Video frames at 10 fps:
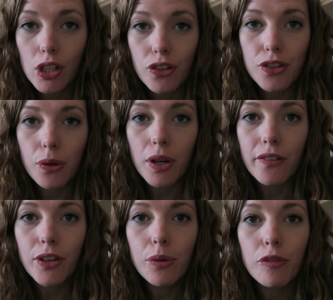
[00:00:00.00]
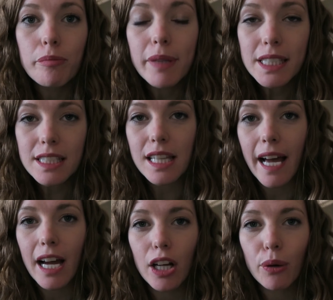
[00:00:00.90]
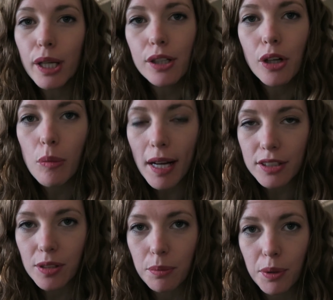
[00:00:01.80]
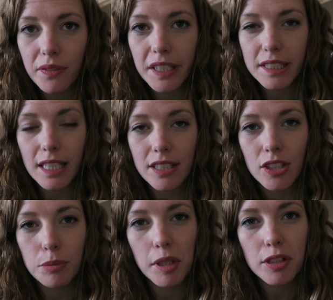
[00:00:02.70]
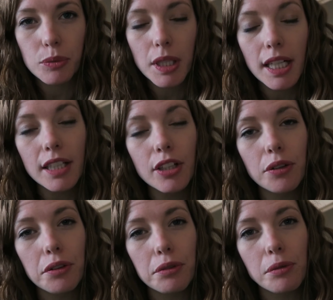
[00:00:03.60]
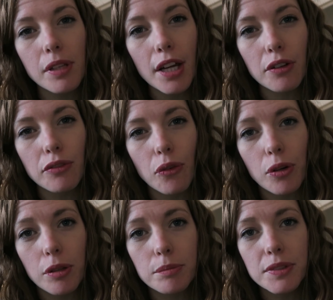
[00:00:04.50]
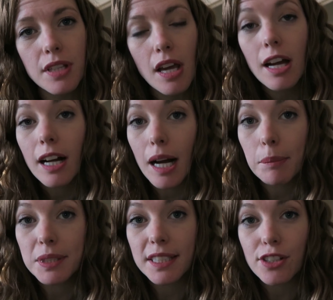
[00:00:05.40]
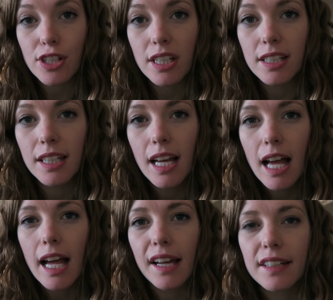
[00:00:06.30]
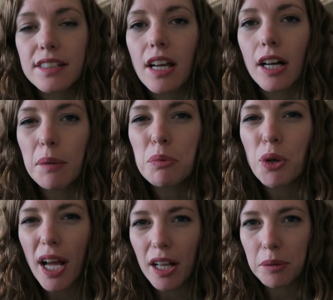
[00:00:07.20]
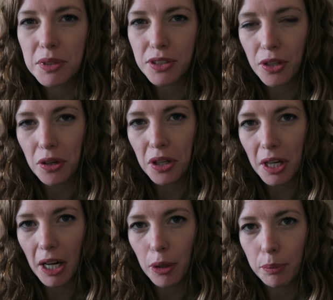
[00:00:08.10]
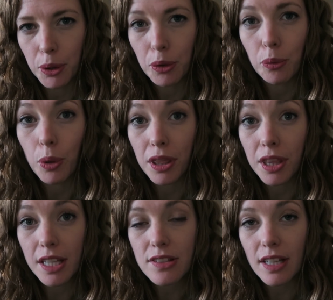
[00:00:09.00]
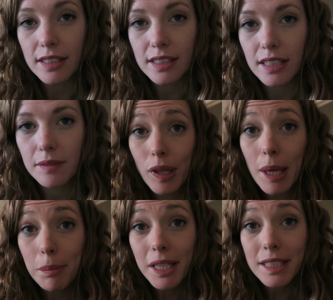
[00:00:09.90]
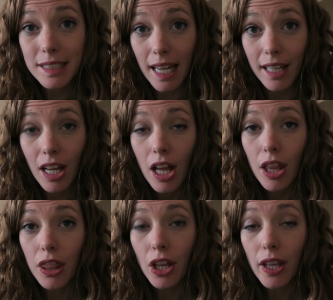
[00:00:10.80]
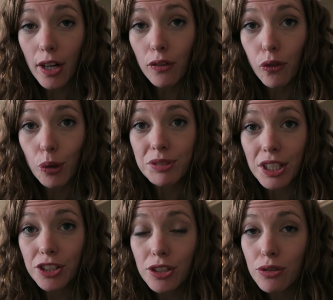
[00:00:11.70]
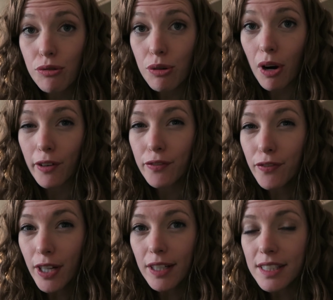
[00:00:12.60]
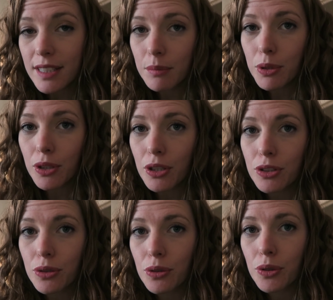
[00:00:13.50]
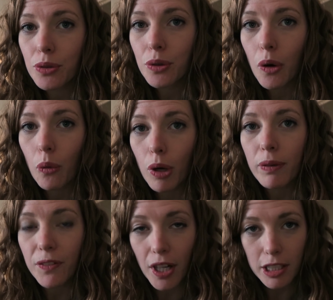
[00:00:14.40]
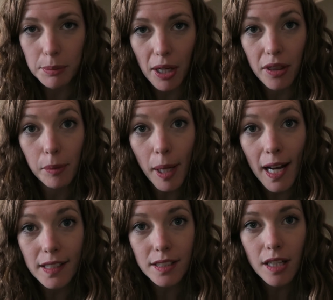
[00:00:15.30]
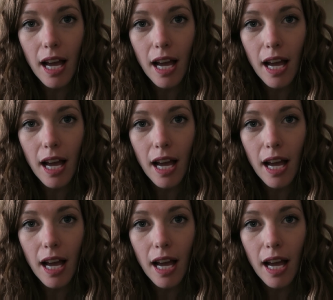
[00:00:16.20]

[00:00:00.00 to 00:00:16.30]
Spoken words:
So if you've missed that, go ahead and go back to the previous lessons because we kind of go through letter forms, composition, and a couple more elements that are gonna help you with this lesson. With that being said, the letter forms I just drew are very similar to what we've talked about in the past.